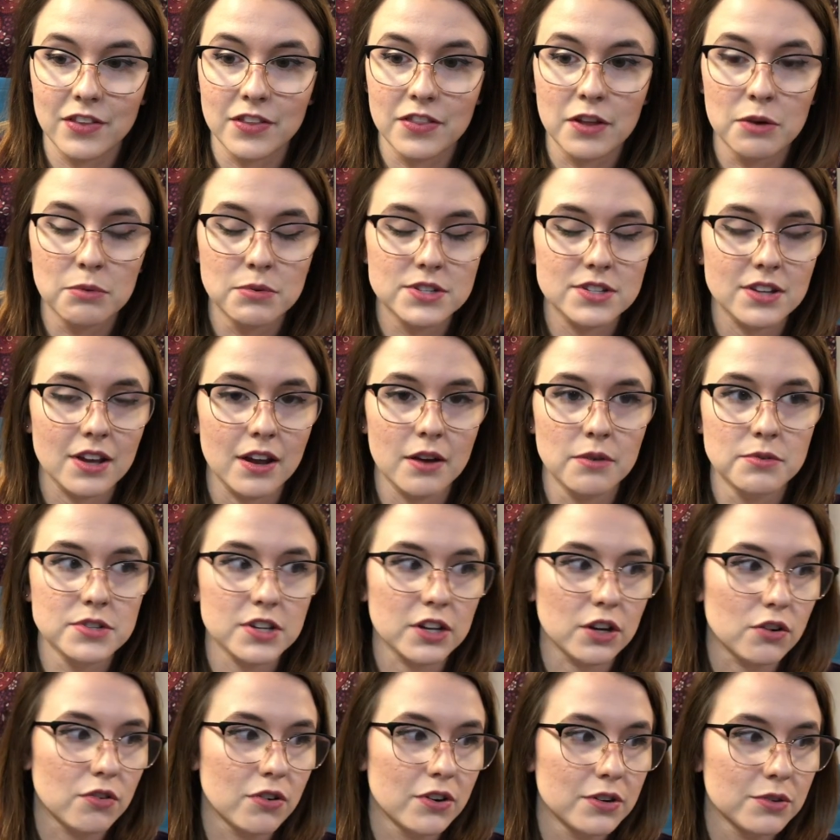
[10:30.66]
there was, like, it was
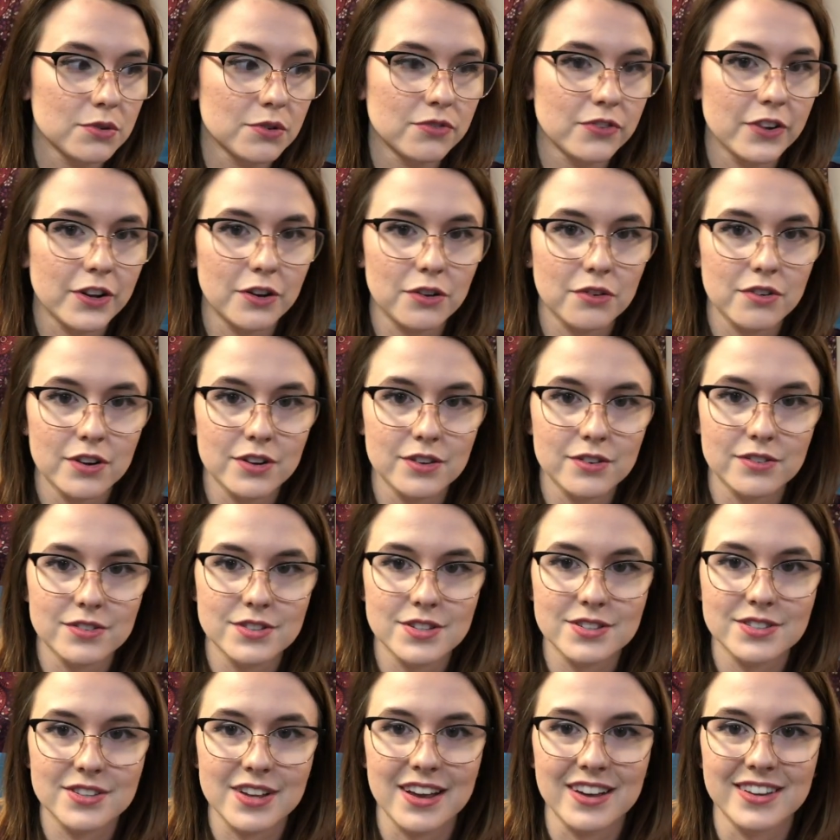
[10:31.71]
like critical fail, critical
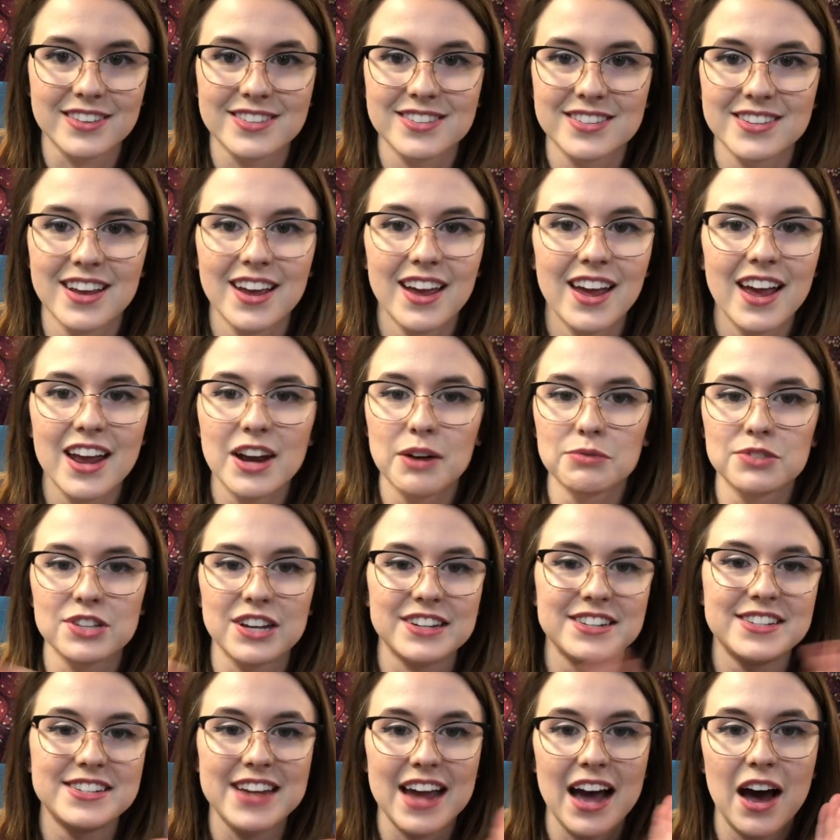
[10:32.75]
success, and it was
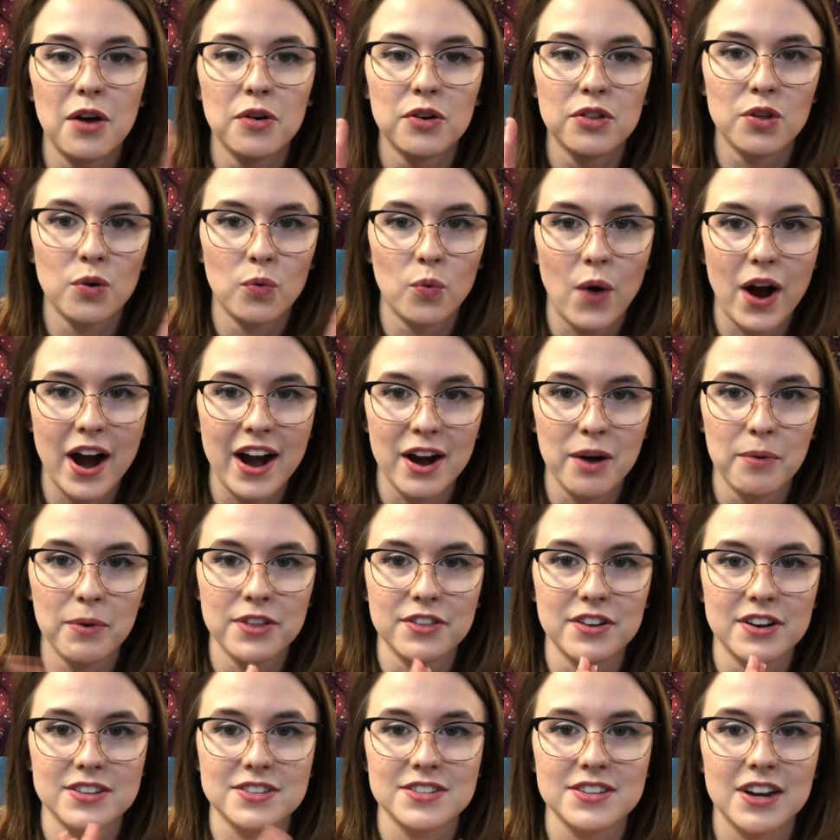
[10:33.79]
like down to the wire
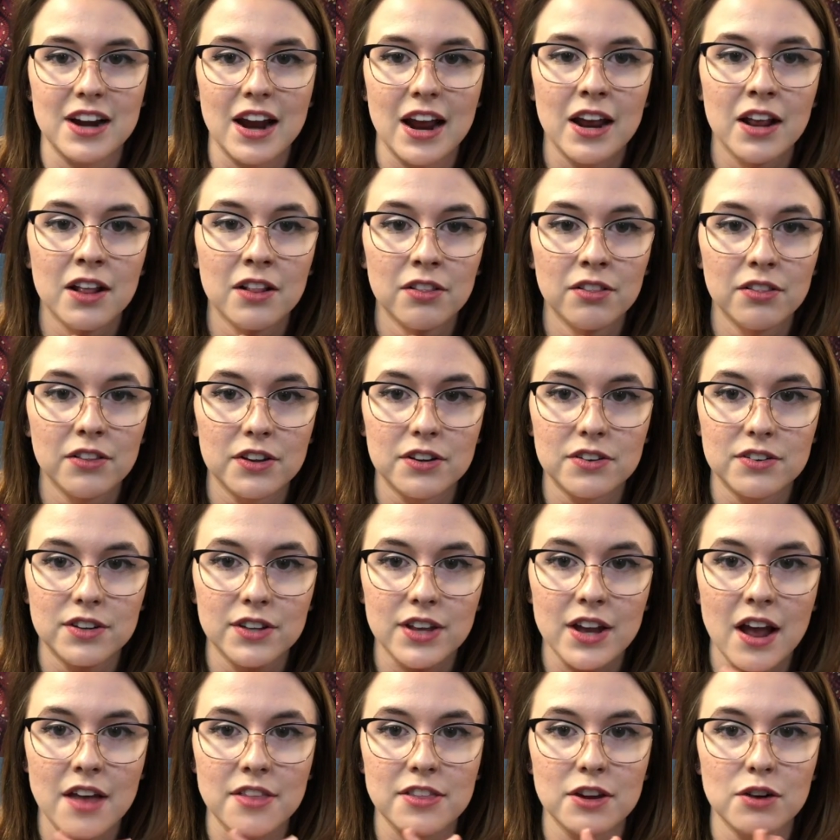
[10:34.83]
with us, and I
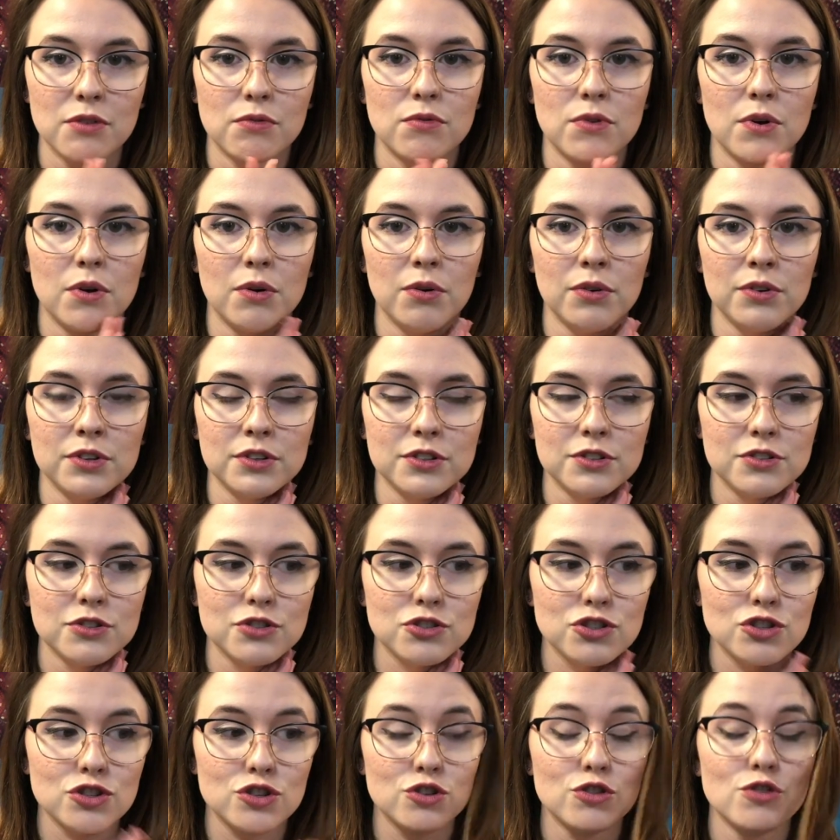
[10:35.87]
literally, I think, rolled
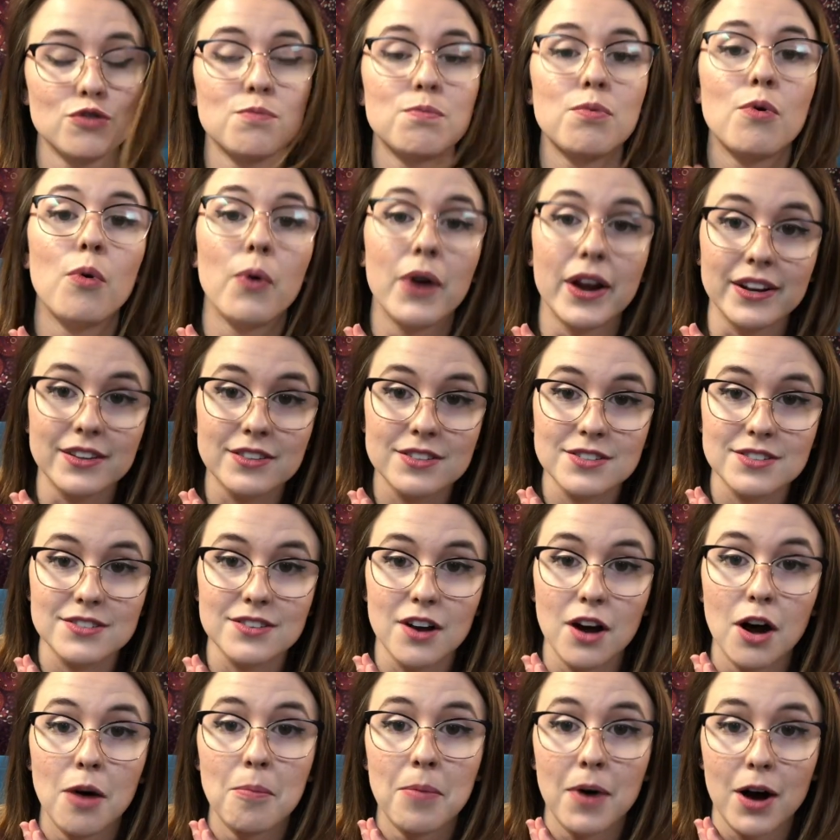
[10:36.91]
2 points
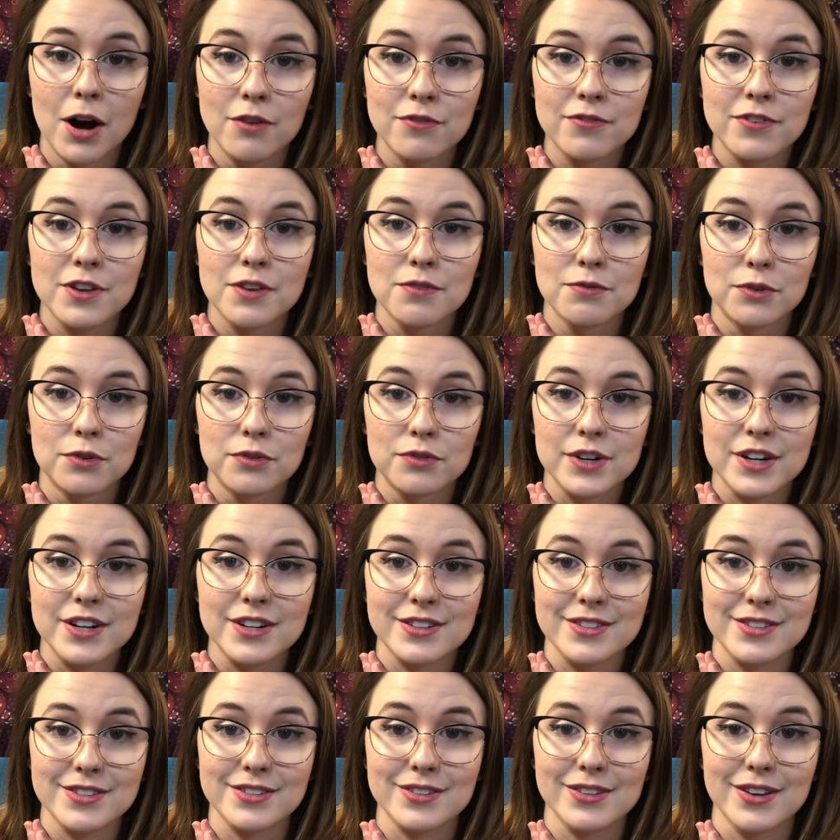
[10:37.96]
above Evil
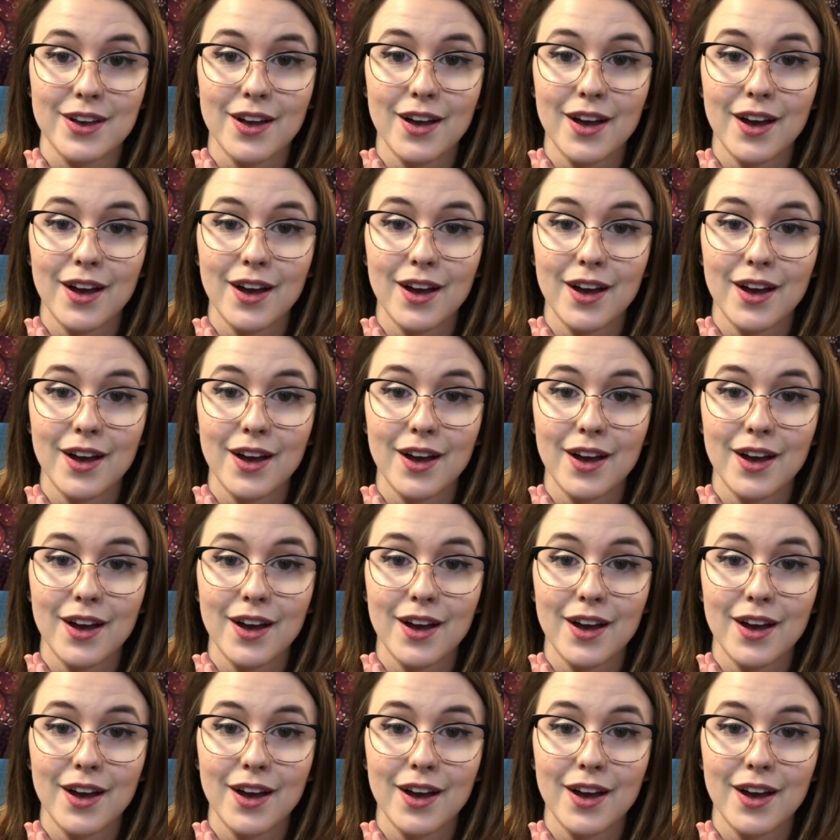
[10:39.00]
Reese.